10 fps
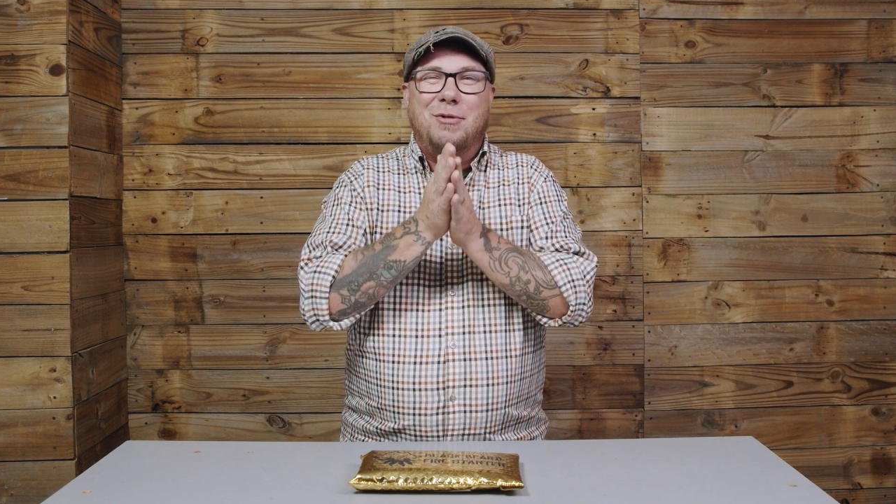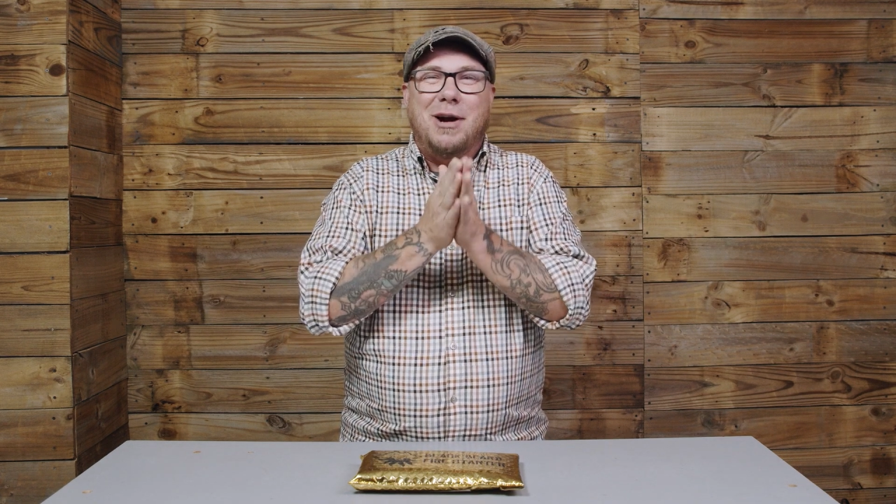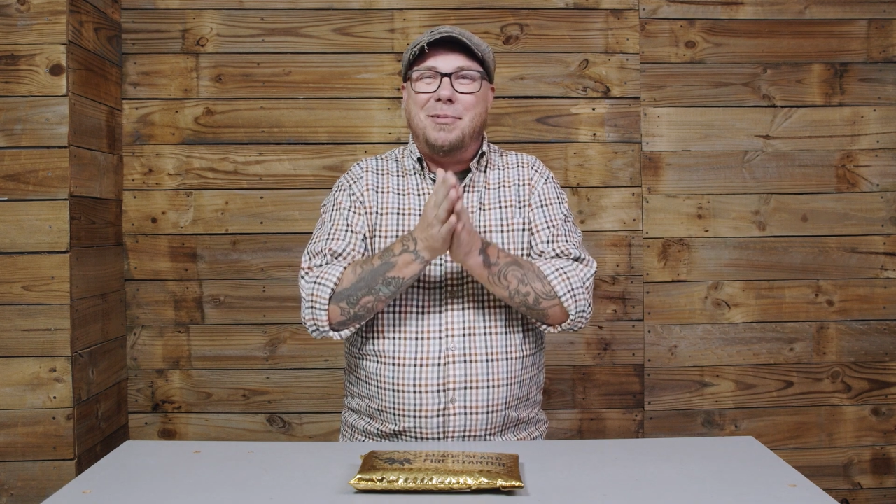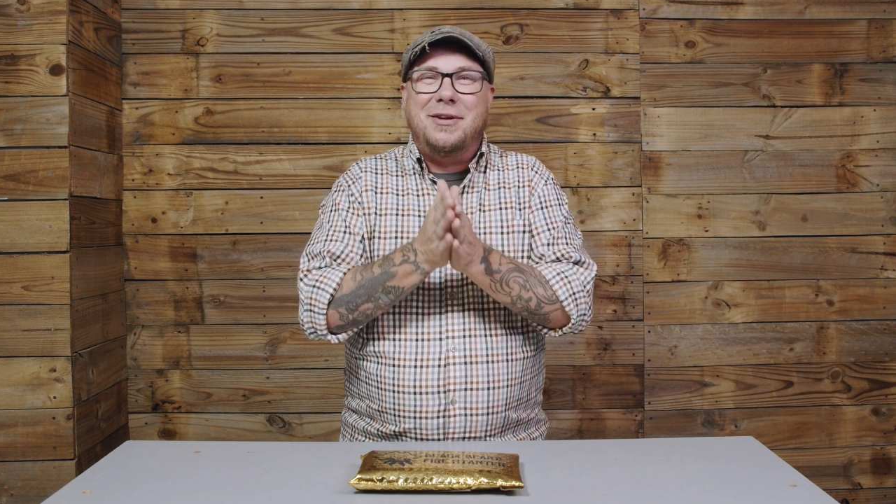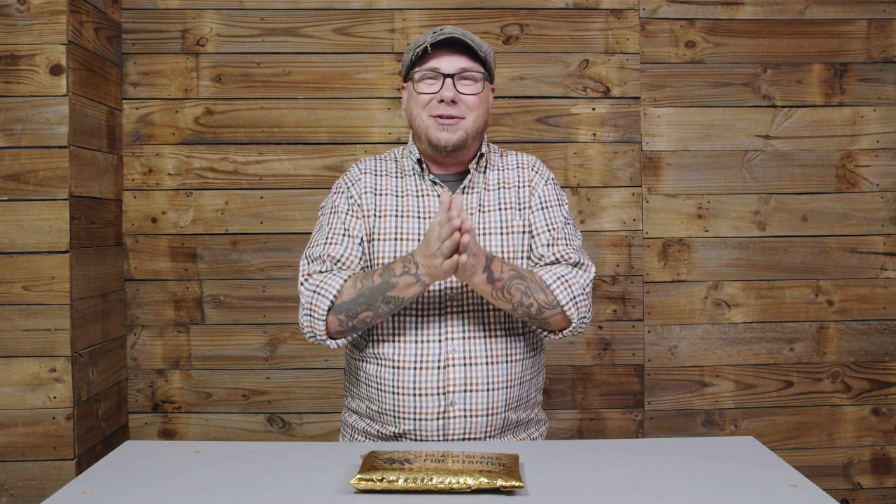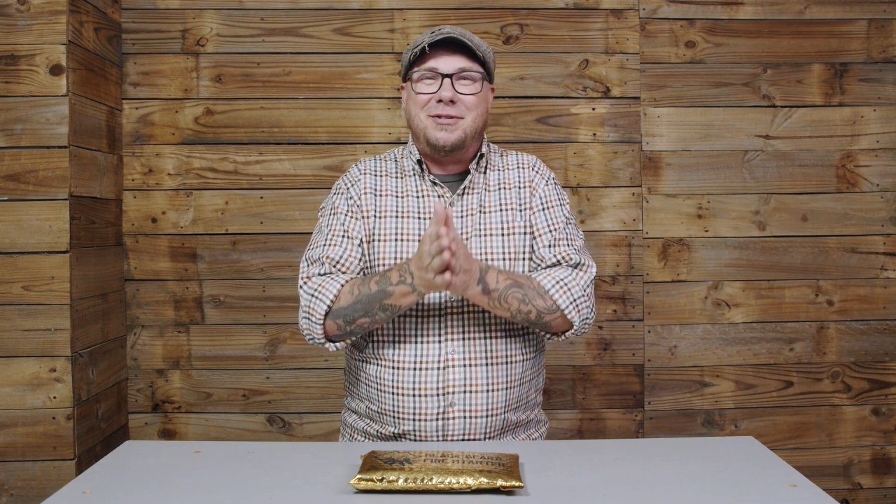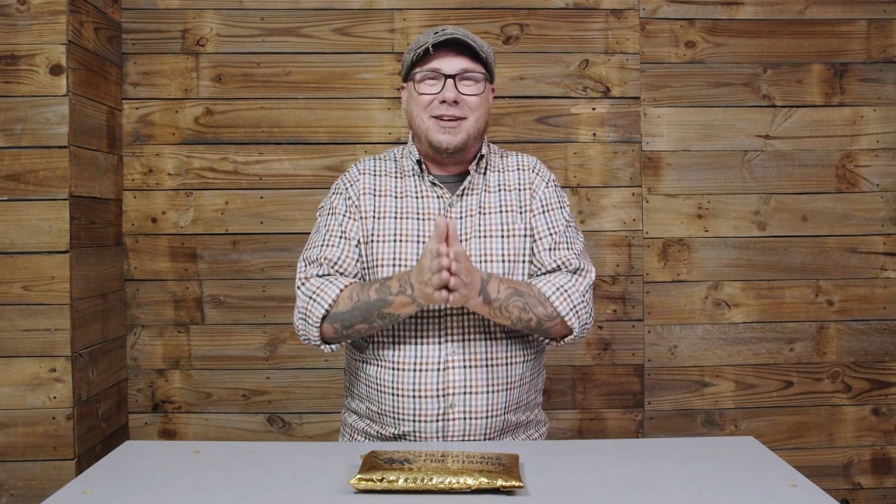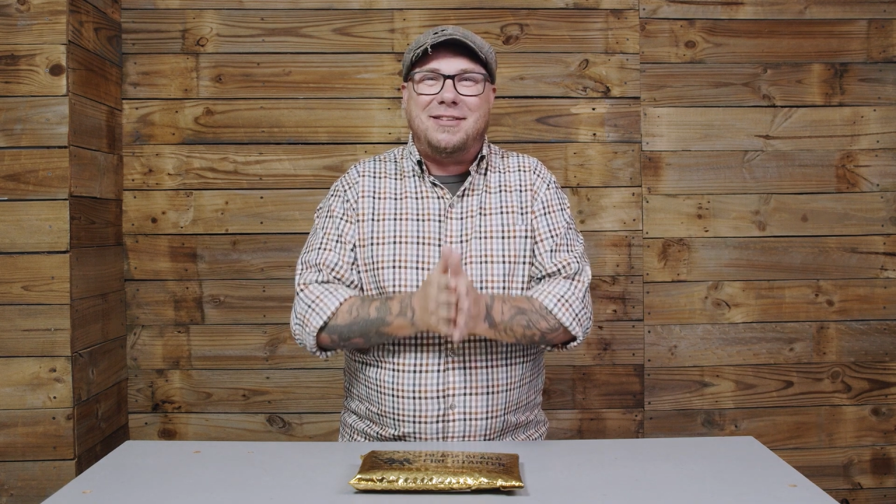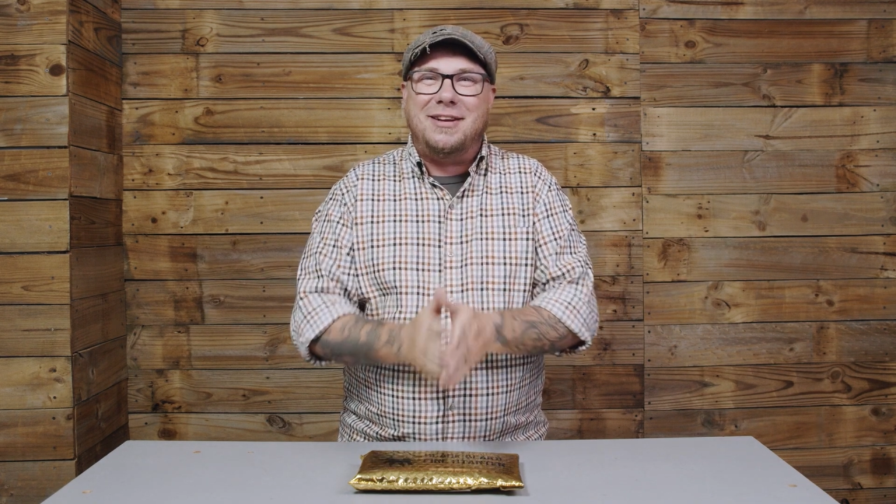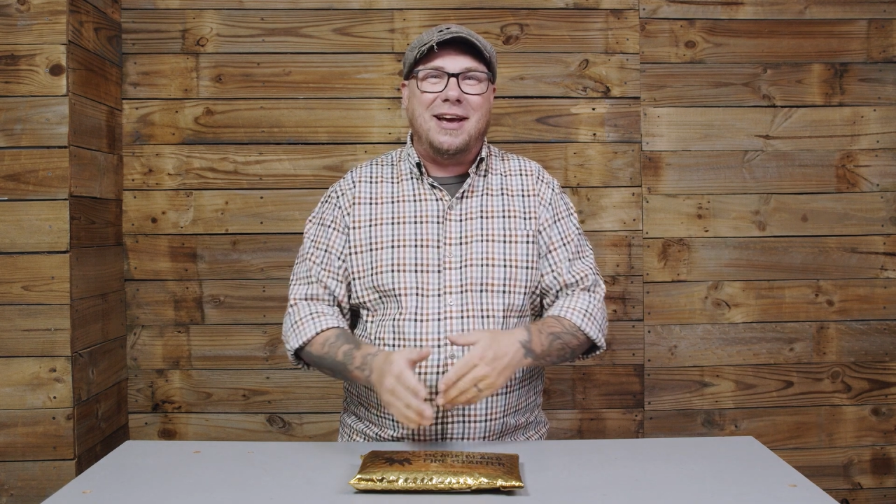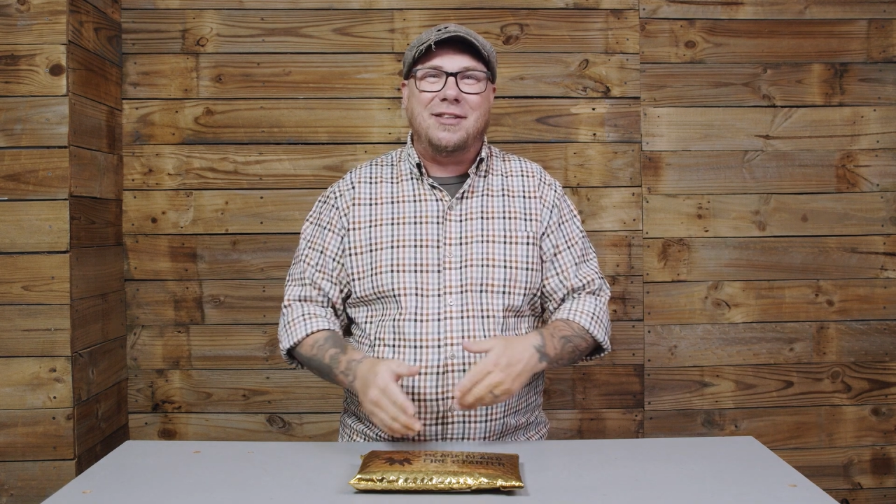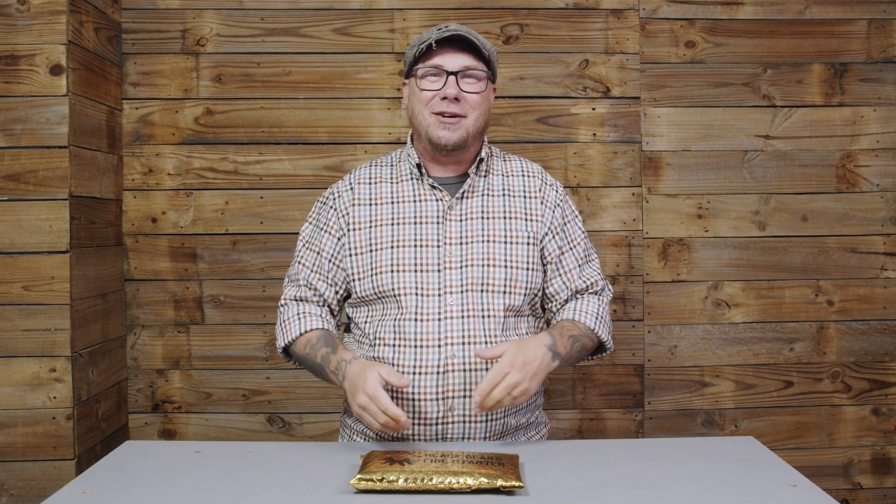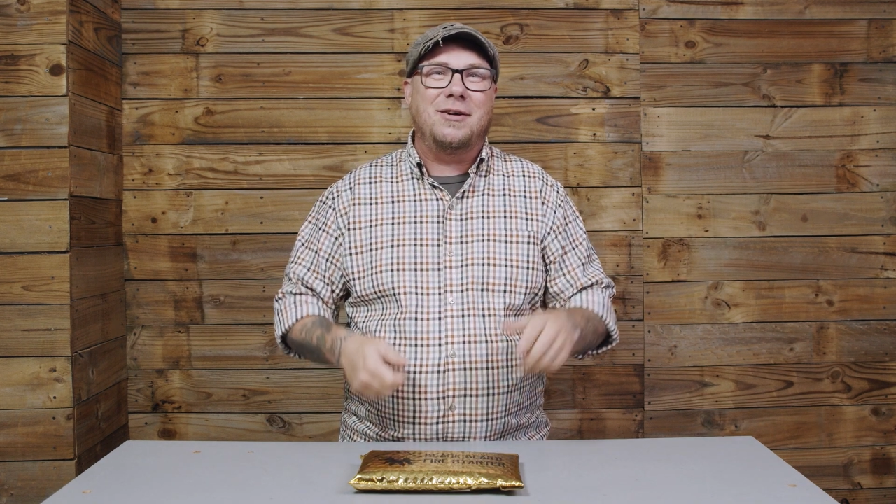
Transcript: rubbing two sticks together